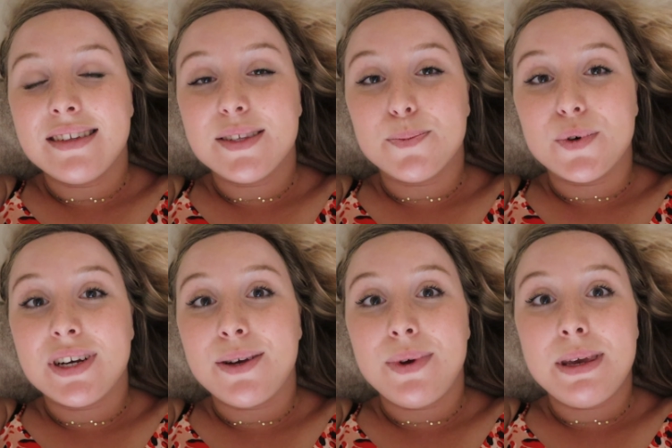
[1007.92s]
this
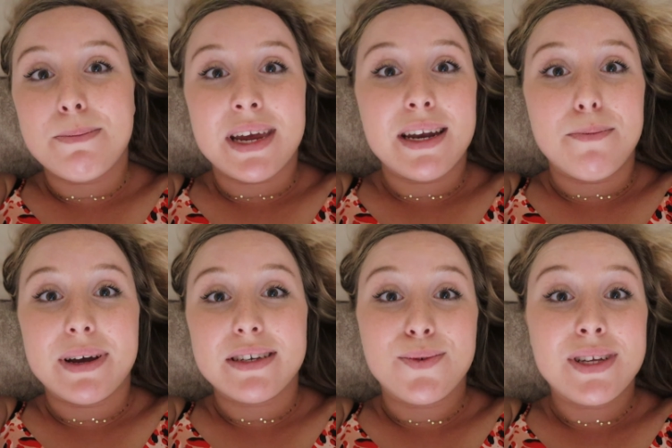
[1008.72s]
morning we made it
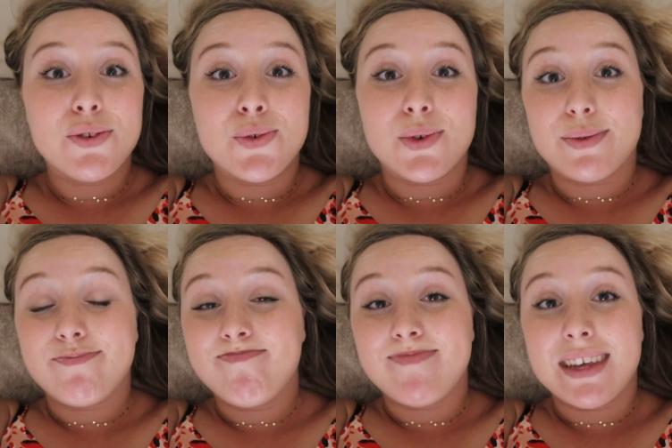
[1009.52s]
back to Windhoek,
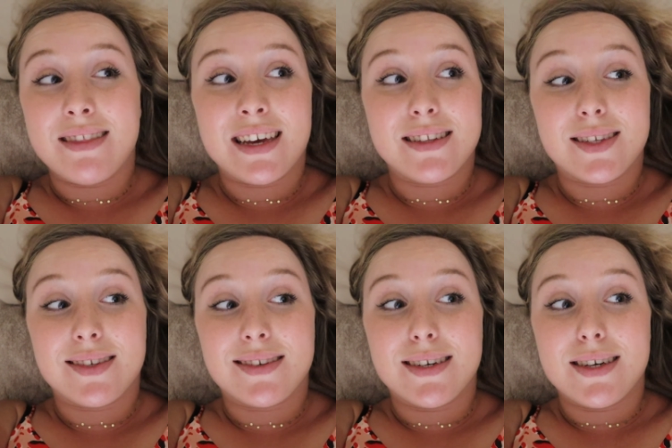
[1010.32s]
and
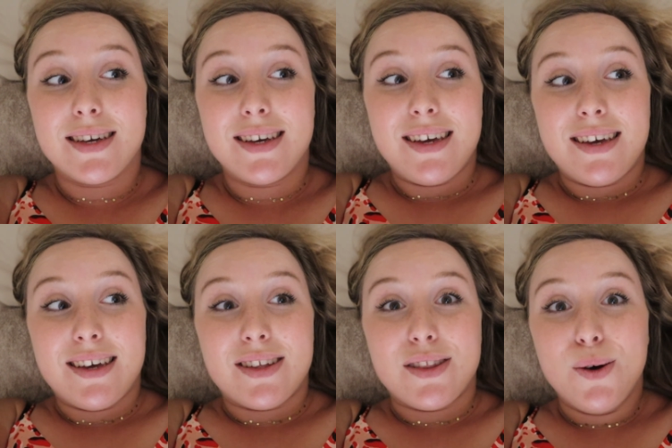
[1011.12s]
that's
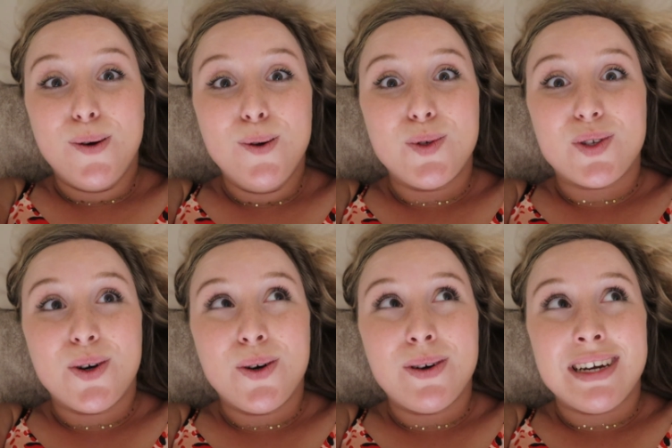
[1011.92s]
the whole
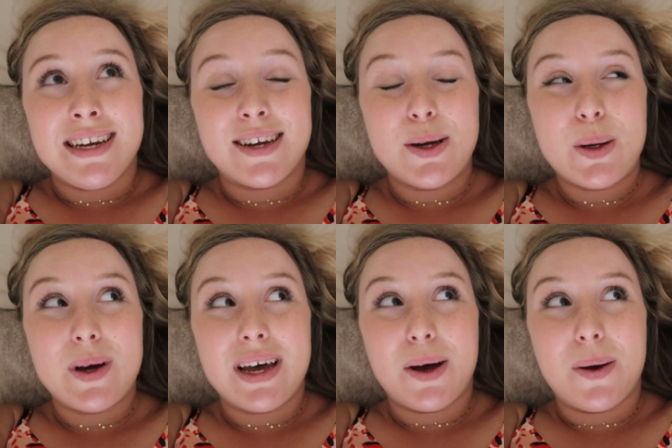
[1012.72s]
story.
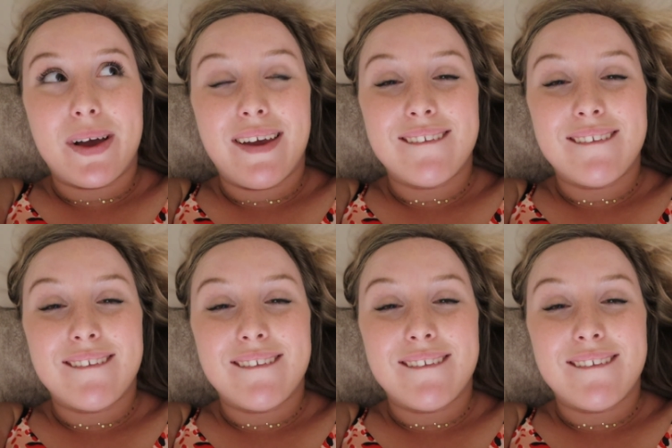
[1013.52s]
Wow.